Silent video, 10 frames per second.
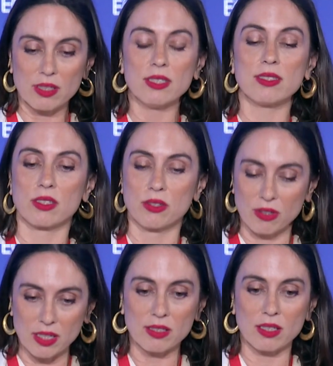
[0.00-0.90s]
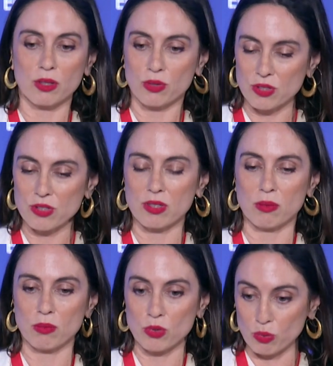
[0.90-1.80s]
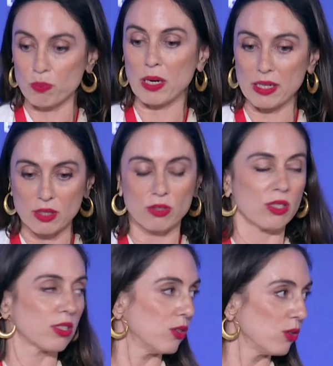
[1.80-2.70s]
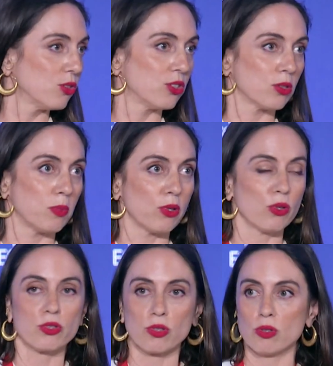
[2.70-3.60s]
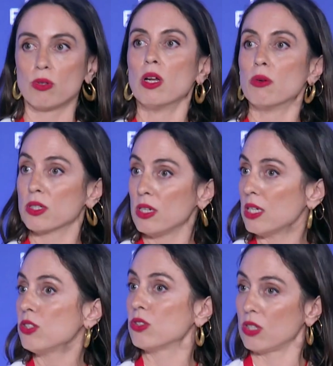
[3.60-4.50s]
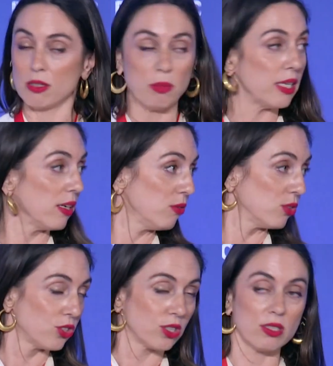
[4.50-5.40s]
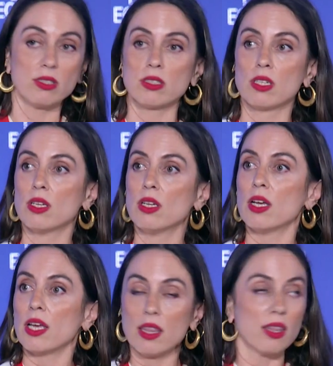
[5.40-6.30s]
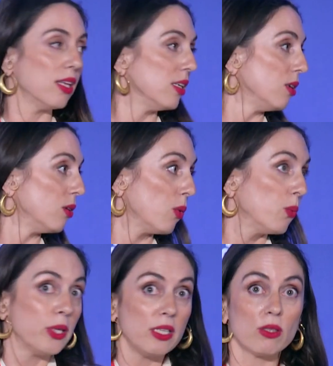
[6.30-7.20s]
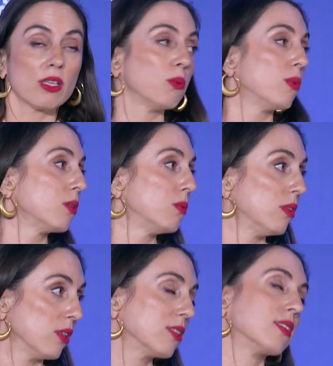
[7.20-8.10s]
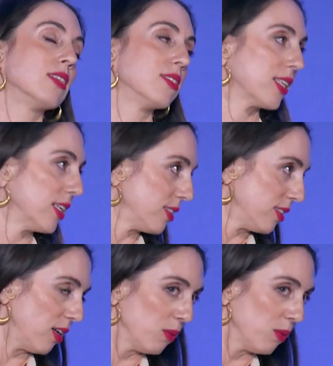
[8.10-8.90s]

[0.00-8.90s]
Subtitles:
It's a great ecosystem to pilot technologies, but also regulation and behavior change. And then we look at what works and scale it up.